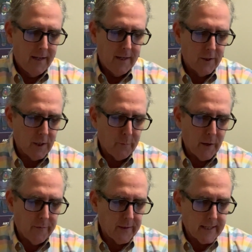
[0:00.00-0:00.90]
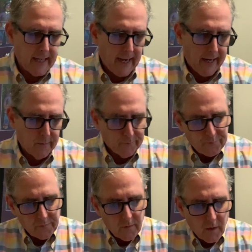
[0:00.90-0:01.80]
Here's our prayer for today.
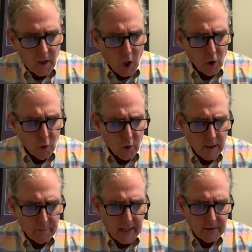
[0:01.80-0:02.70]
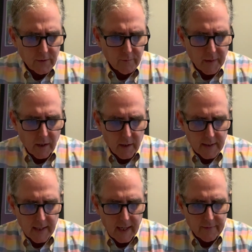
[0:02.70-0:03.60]
O oh Lord and Master of my heart
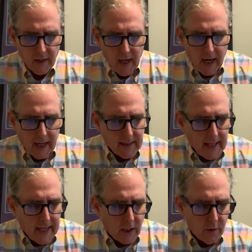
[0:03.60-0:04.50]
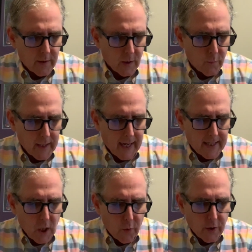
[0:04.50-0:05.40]
and life, I thank you that when I
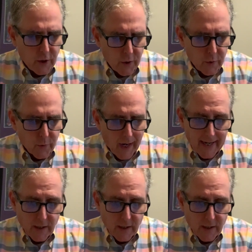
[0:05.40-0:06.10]
know you, I